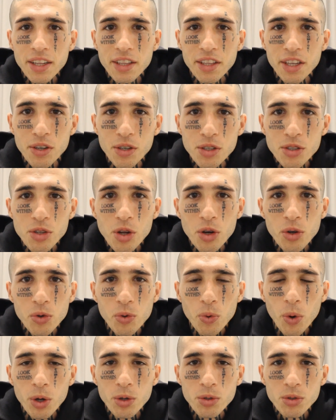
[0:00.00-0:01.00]
There is no
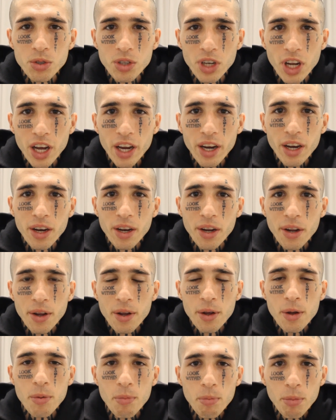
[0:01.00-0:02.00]
quote tonight,
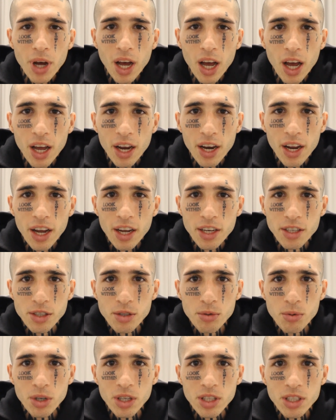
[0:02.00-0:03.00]
but I
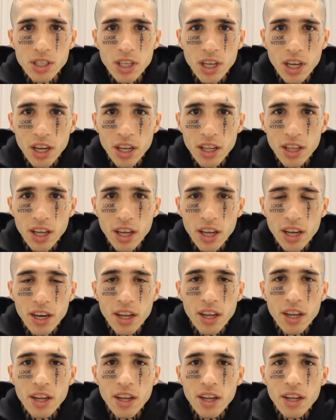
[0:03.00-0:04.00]
just want to say that
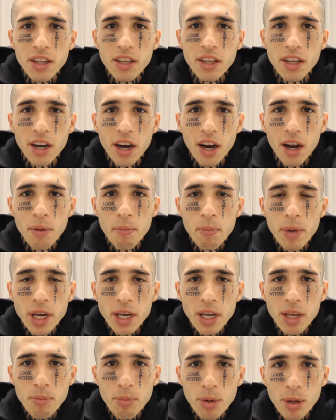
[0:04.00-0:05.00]
there are
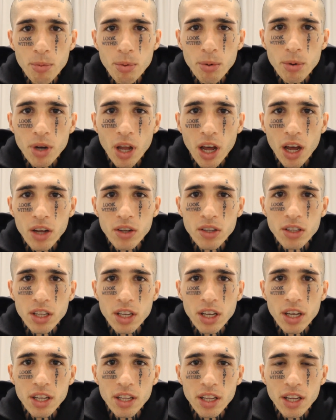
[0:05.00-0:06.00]
many people out
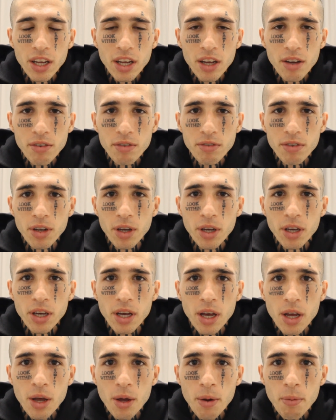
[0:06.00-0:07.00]
there that have a
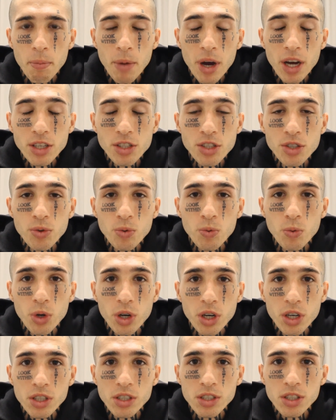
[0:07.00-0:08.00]
much
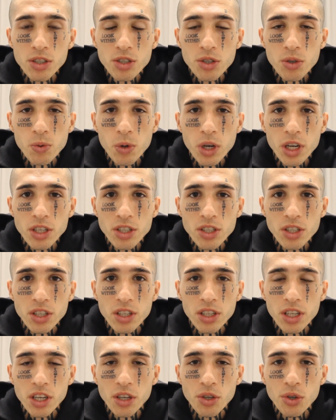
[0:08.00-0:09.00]
worse
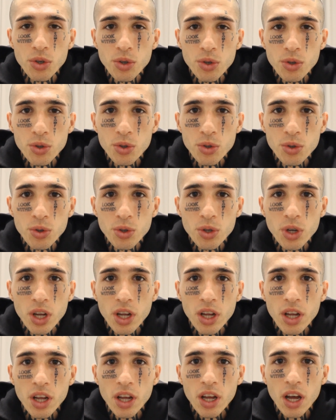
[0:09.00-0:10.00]
situation than you do.
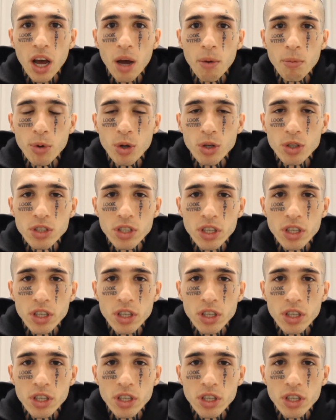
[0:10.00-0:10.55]
I'm not